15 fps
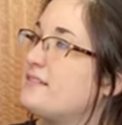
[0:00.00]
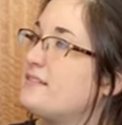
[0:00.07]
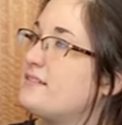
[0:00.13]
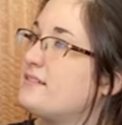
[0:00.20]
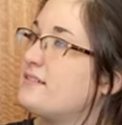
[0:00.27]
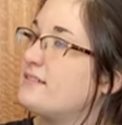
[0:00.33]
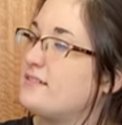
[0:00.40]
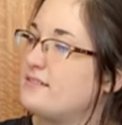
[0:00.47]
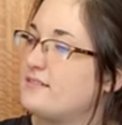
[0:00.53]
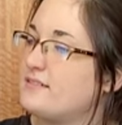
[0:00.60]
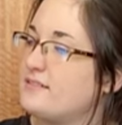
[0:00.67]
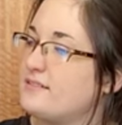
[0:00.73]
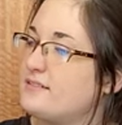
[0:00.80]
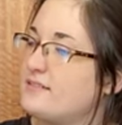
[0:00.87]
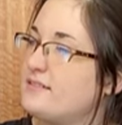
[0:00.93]

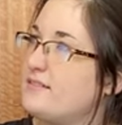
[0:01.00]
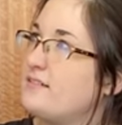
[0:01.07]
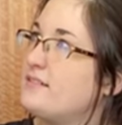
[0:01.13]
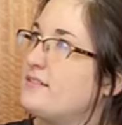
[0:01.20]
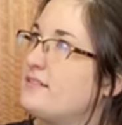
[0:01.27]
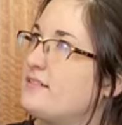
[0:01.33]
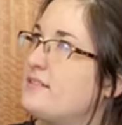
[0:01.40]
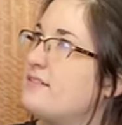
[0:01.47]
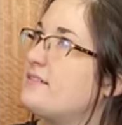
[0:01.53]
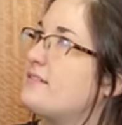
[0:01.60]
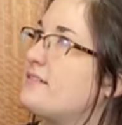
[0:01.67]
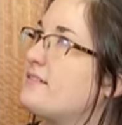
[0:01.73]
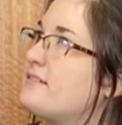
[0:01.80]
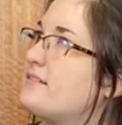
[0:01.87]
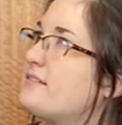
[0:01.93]

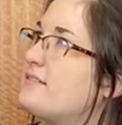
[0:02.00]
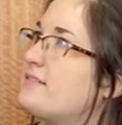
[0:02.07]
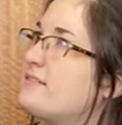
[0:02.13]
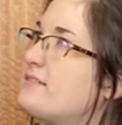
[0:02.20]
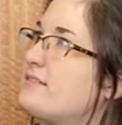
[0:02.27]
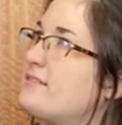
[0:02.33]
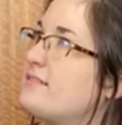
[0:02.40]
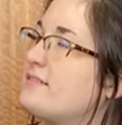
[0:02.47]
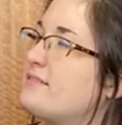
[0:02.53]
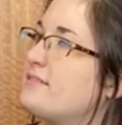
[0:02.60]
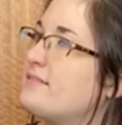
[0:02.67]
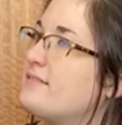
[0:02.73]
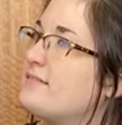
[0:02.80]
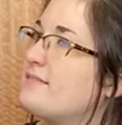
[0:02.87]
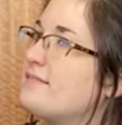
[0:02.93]

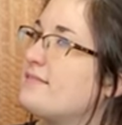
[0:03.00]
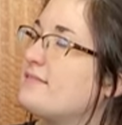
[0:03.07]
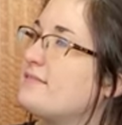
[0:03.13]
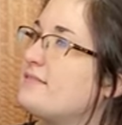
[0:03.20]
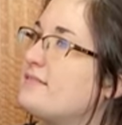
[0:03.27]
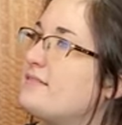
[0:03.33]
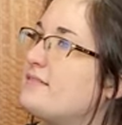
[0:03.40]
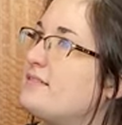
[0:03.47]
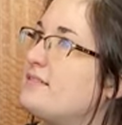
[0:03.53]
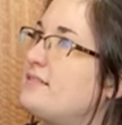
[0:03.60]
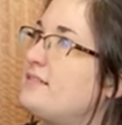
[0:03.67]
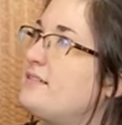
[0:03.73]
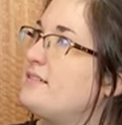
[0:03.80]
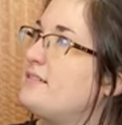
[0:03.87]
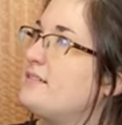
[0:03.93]

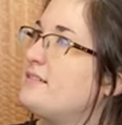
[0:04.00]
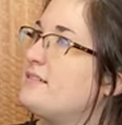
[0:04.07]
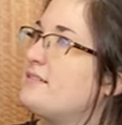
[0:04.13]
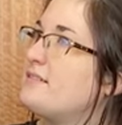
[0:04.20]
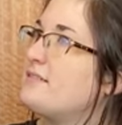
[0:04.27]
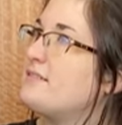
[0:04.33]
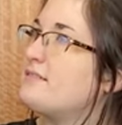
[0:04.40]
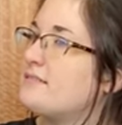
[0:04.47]
No words are spoken by the person on screen.